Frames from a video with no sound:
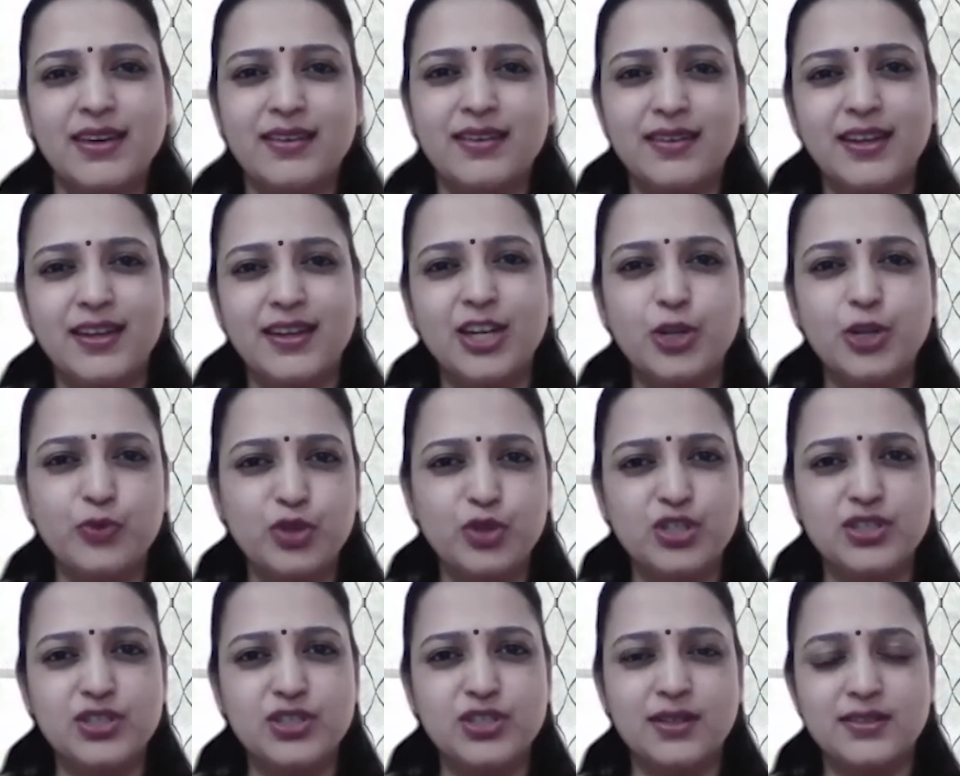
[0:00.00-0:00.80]

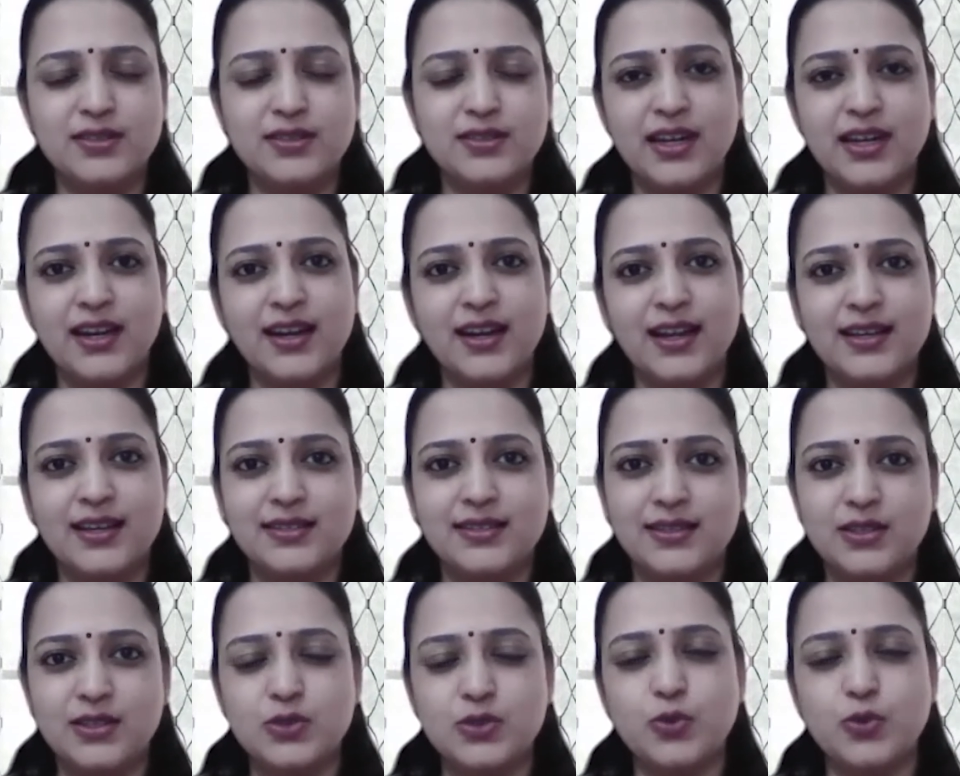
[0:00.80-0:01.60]
individual child
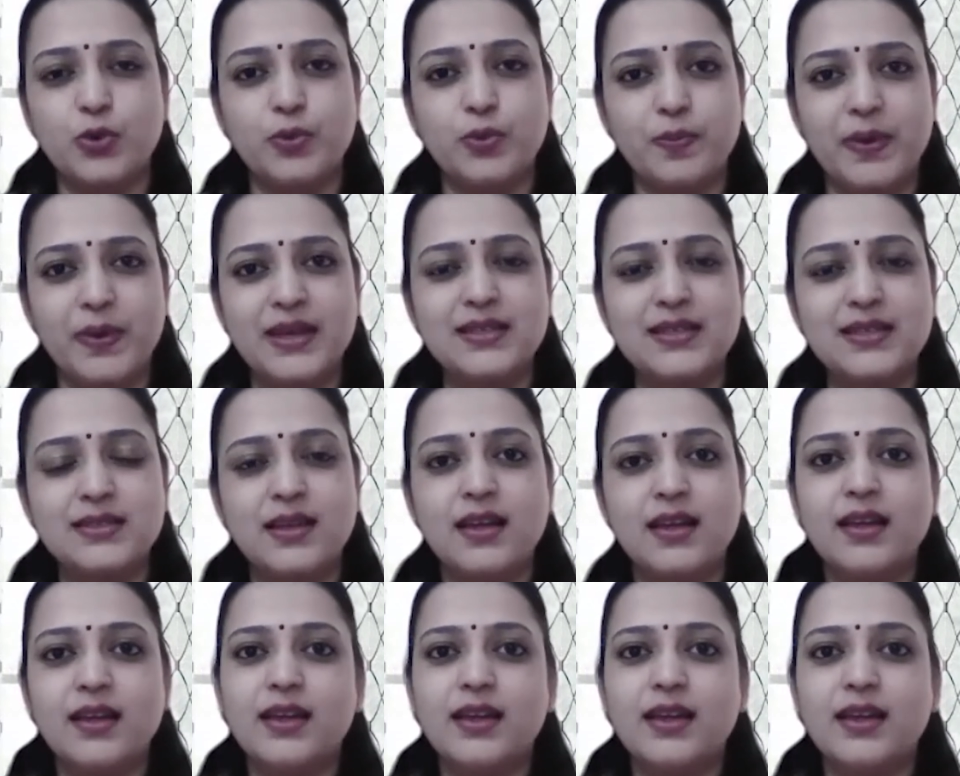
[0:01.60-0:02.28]
has its own pace.